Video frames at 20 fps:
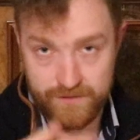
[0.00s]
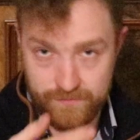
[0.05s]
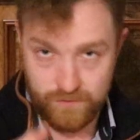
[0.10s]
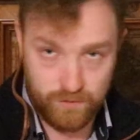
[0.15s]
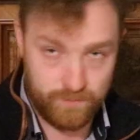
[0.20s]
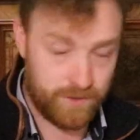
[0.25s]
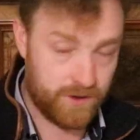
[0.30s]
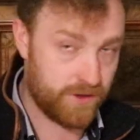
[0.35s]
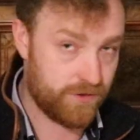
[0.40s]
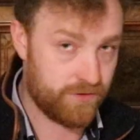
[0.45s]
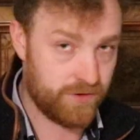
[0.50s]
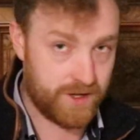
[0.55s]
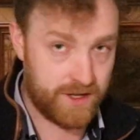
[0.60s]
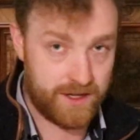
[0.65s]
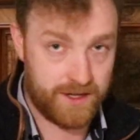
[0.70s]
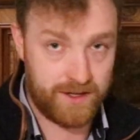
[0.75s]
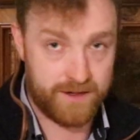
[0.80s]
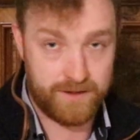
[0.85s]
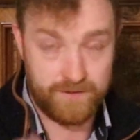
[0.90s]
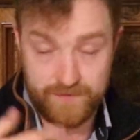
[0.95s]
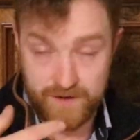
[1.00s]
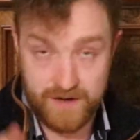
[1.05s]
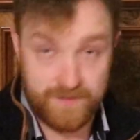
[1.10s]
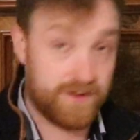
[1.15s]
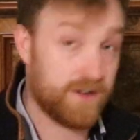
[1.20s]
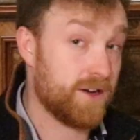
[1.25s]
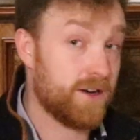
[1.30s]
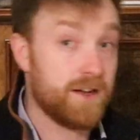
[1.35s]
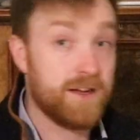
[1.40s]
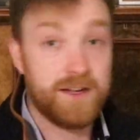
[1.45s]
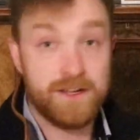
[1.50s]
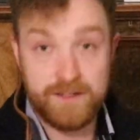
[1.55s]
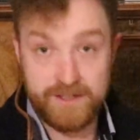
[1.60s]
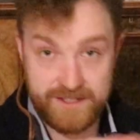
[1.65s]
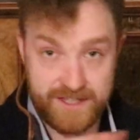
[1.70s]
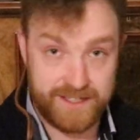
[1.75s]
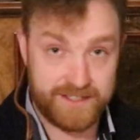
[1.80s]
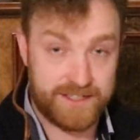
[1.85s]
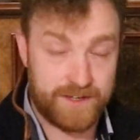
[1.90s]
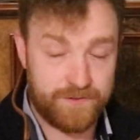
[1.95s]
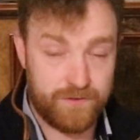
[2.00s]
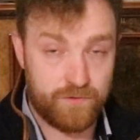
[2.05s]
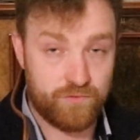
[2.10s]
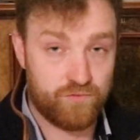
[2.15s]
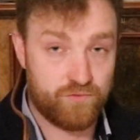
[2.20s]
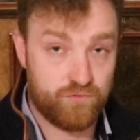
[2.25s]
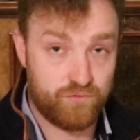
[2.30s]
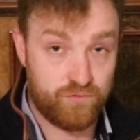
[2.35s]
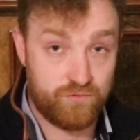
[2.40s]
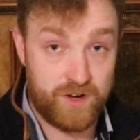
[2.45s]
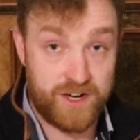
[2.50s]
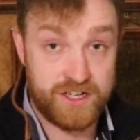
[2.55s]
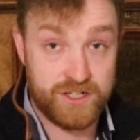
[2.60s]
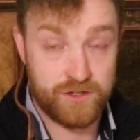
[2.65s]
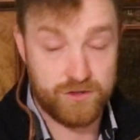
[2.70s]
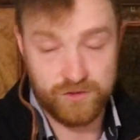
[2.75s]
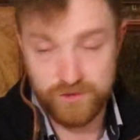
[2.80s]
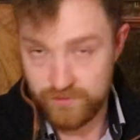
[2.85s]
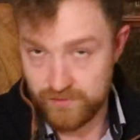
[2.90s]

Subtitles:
4.3, the 5-litre. They take different ratios.